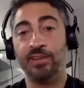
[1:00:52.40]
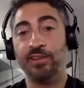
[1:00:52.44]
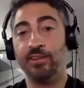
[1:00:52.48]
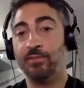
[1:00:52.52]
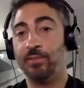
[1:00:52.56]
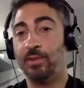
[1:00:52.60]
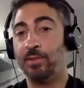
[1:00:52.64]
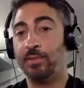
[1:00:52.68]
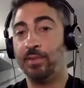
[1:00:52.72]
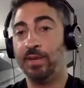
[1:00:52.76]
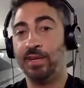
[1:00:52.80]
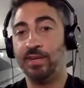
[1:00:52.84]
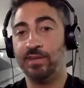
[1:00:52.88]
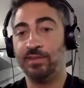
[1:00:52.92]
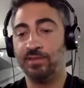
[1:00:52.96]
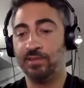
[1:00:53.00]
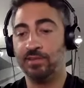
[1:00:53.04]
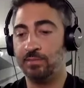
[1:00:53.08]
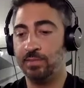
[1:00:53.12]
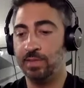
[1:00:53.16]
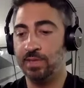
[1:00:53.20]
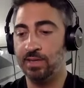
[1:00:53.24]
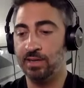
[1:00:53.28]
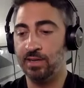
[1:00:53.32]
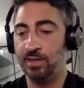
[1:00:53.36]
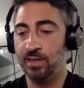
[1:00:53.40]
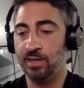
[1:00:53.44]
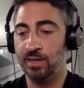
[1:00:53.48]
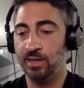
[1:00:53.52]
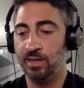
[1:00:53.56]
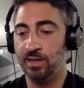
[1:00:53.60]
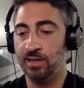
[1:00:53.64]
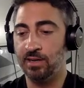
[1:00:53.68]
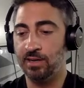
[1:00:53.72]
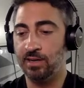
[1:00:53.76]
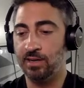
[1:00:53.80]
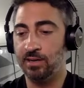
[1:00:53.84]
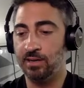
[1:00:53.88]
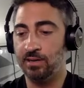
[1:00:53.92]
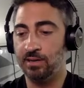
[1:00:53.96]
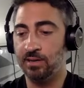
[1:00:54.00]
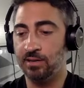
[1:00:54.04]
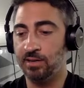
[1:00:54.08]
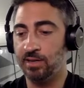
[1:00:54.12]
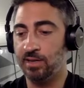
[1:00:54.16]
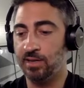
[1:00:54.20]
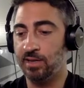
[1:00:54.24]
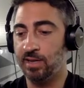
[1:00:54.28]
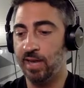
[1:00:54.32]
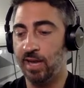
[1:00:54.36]
I know my man's going to be
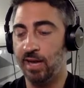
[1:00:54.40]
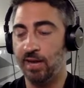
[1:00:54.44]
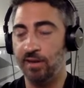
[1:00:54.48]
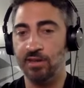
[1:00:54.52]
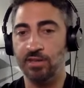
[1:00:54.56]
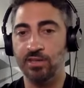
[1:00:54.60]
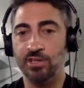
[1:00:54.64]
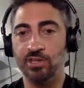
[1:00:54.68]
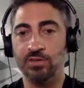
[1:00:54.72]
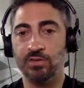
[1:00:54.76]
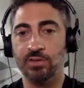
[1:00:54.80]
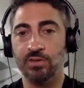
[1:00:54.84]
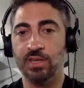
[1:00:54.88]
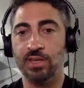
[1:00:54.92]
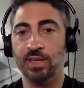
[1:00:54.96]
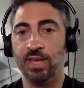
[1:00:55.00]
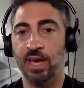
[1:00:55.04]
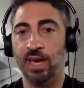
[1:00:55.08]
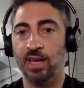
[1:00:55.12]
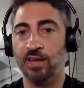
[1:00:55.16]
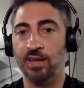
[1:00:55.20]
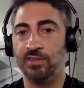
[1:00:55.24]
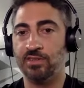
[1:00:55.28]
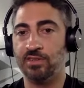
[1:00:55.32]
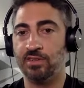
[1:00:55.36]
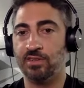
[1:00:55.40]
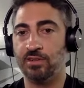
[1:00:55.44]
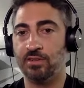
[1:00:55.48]
looking down and enjoying that.